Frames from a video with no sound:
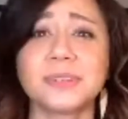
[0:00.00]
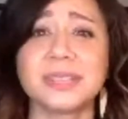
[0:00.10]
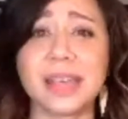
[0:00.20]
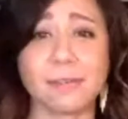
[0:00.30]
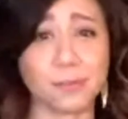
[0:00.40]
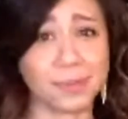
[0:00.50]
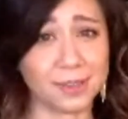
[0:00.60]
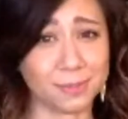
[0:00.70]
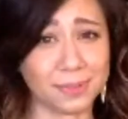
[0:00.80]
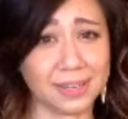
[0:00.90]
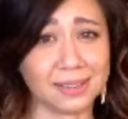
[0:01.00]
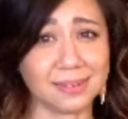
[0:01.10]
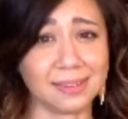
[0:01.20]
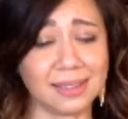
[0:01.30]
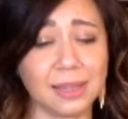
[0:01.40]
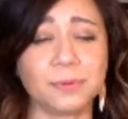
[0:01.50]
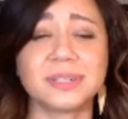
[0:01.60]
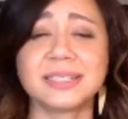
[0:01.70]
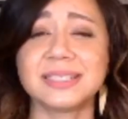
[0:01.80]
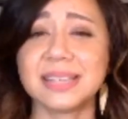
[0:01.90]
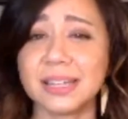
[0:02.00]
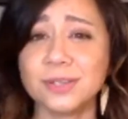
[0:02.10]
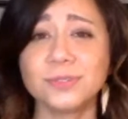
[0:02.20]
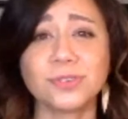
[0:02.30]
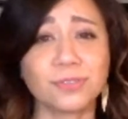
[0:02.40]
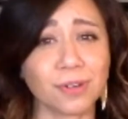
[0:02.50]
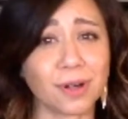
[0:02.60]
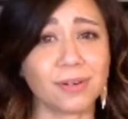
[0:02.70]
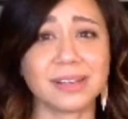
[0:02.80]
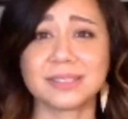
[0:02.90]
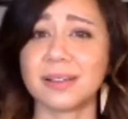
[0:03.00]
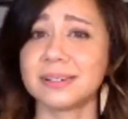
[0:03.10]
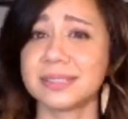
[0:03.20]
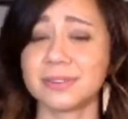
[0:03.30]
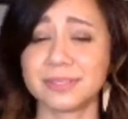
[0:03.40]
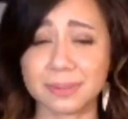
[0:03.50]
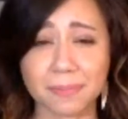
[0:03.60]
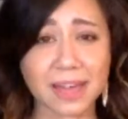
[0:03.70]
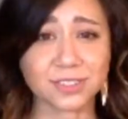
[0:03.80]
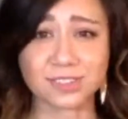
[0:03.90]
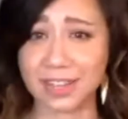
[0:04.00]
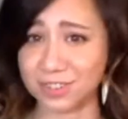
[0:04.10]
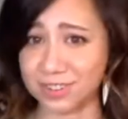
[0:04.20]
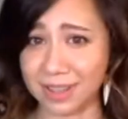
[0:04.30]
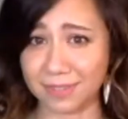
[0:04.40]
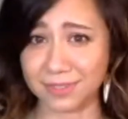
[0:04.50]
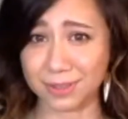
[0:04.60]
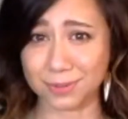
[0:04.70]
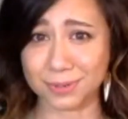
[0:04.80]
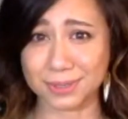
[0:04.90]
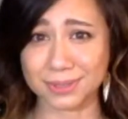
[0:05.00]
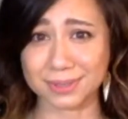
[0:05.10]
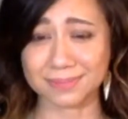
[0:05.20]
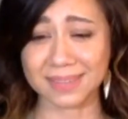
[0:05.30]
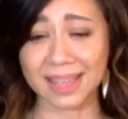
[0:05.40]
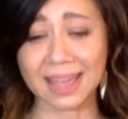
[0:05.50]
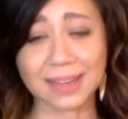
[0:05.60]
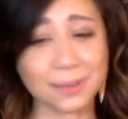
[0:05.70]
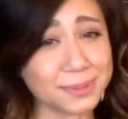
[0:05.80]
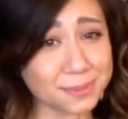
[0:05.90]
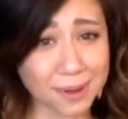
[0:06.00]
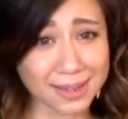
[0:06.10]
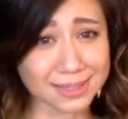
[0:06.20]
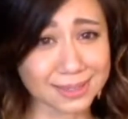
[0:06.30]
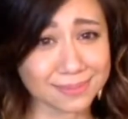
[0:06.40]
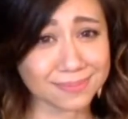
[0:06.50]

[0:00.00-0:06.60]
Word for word: will never be complete. It will continue to grow as long as there is imagination left in the world. And he was right.